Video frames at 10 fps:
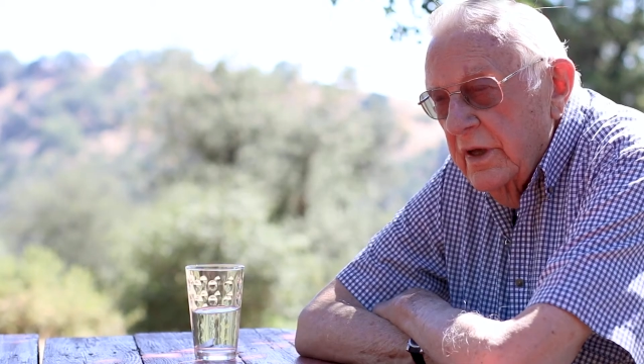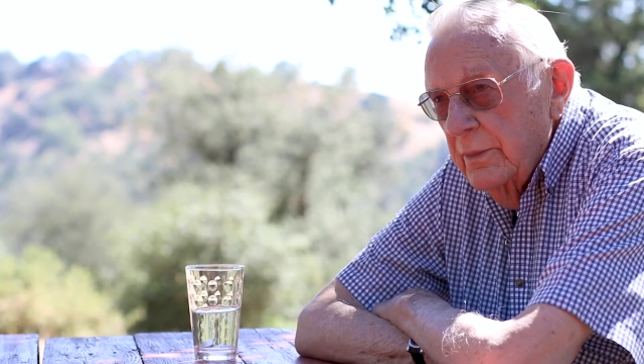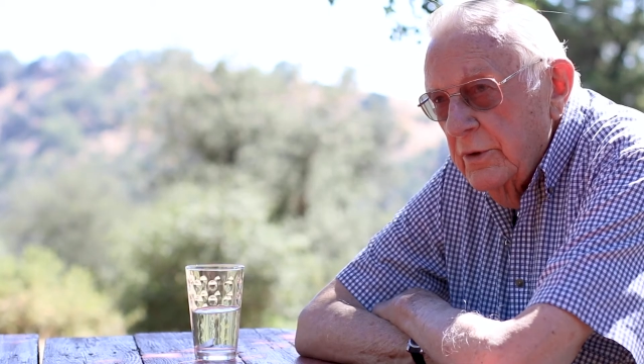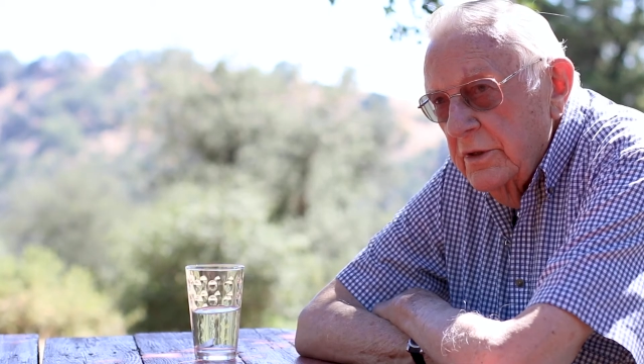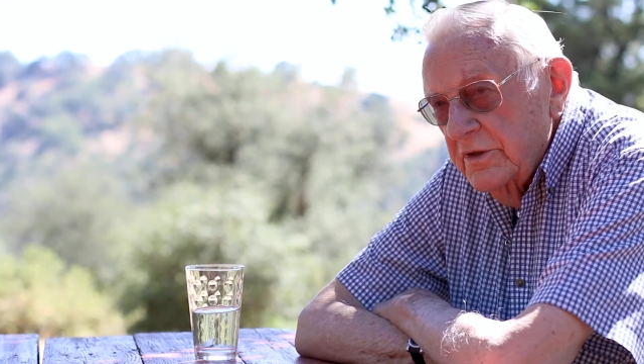
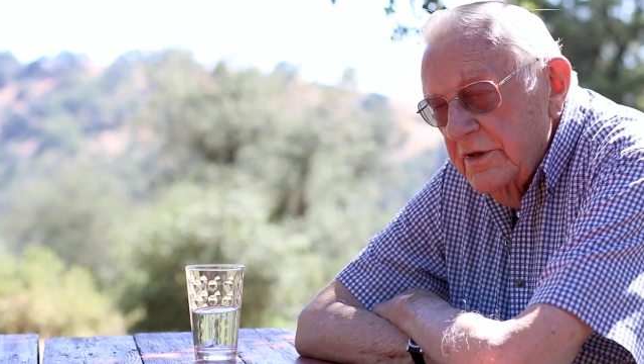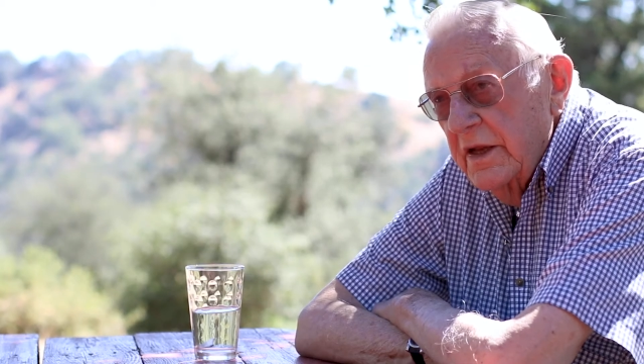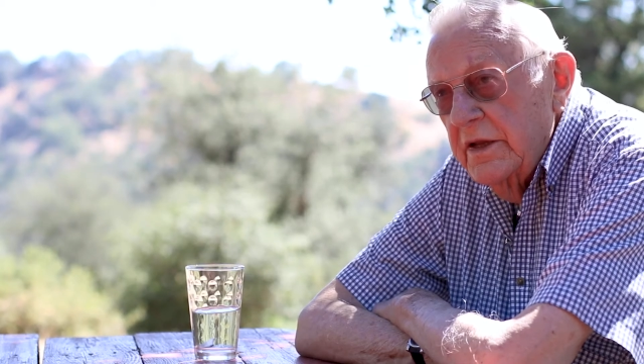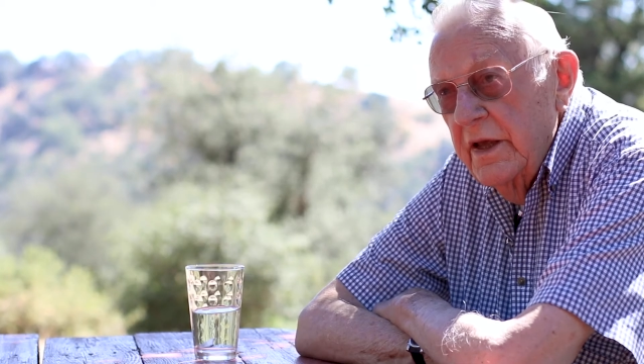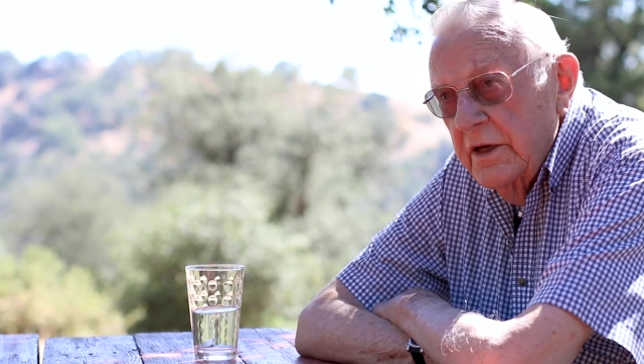came into
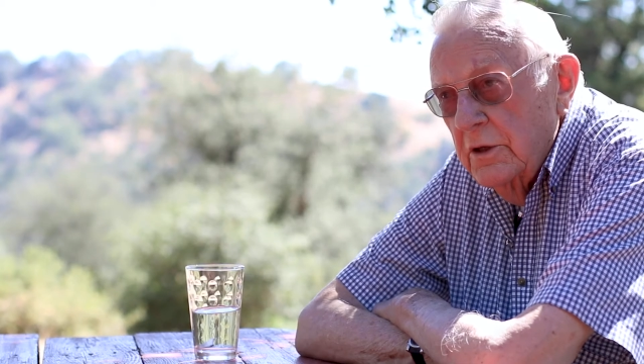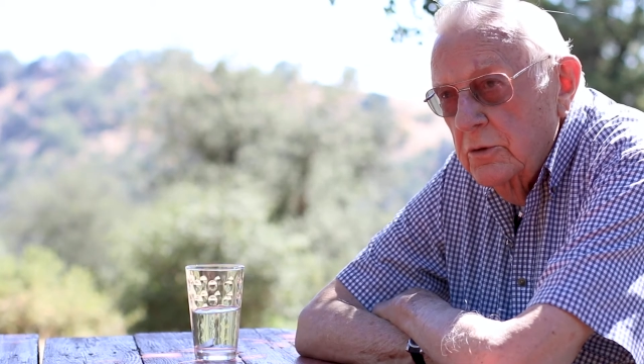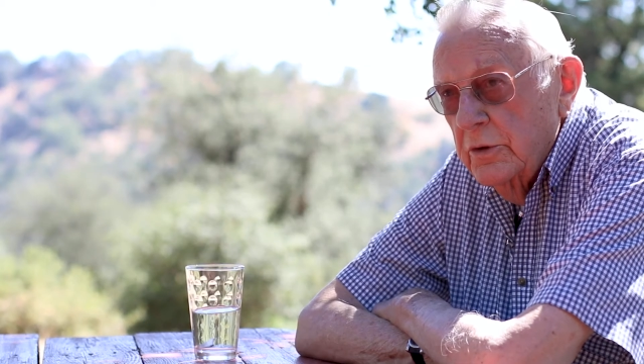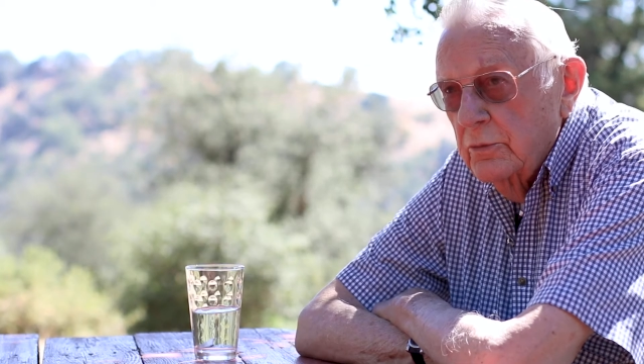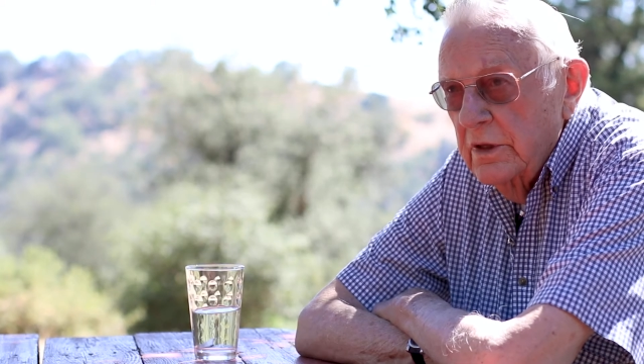San
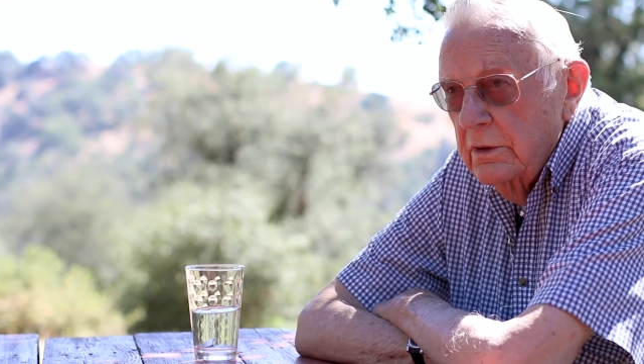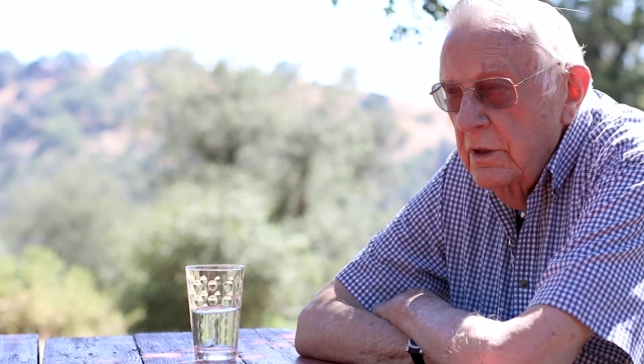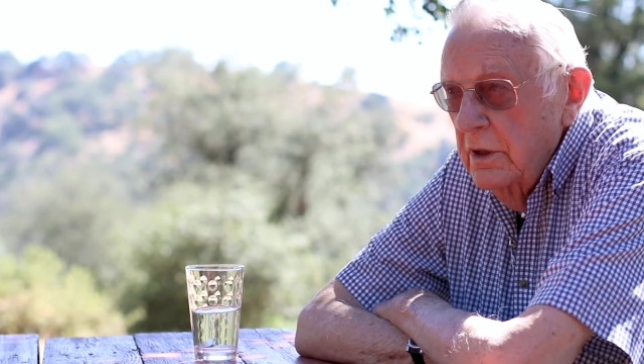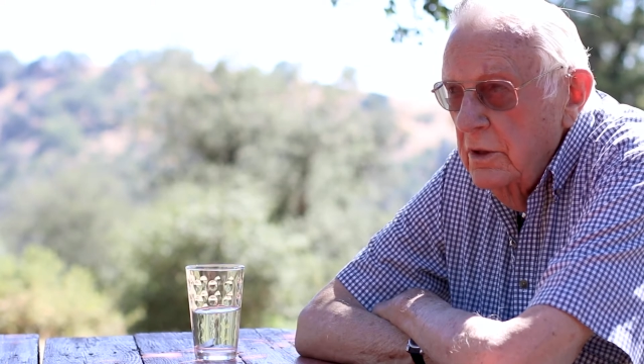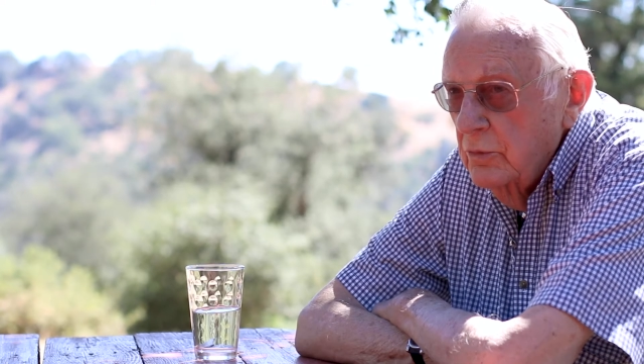Diego and we
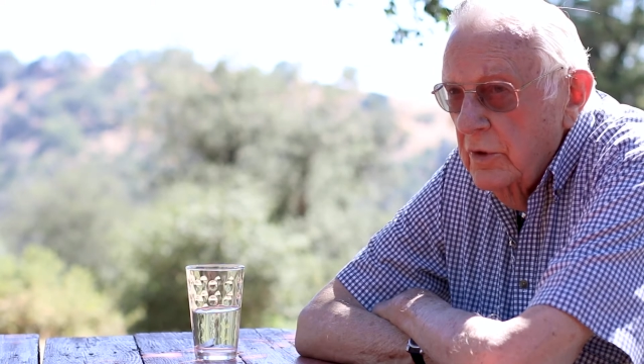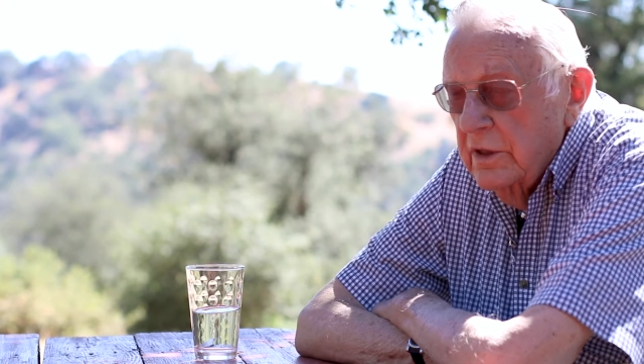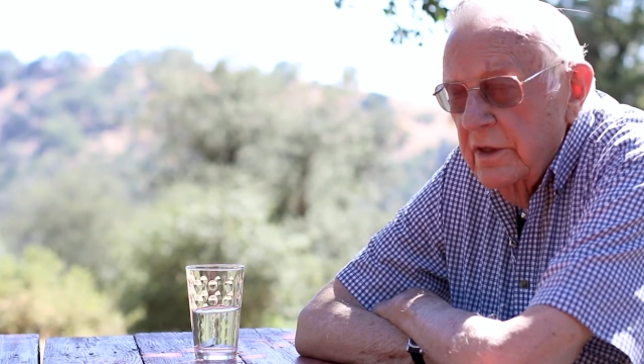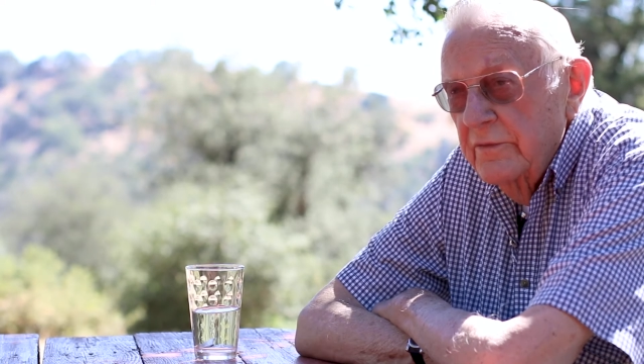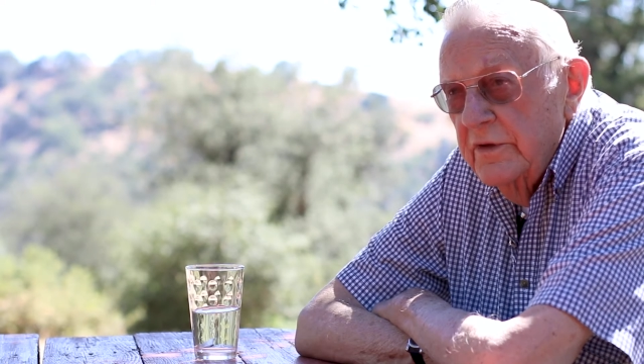we
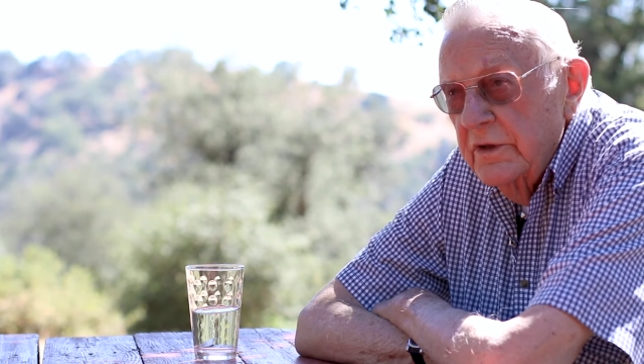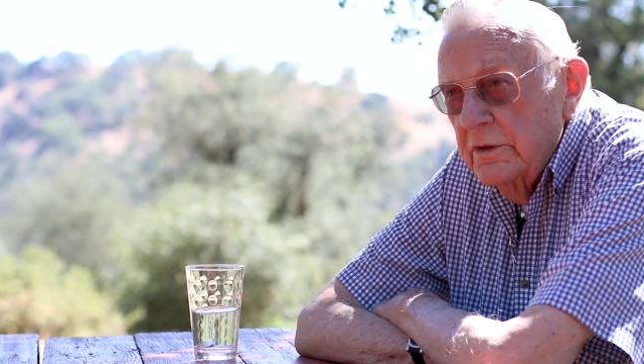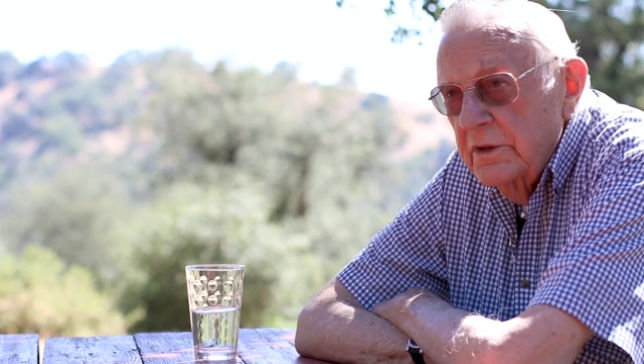lived in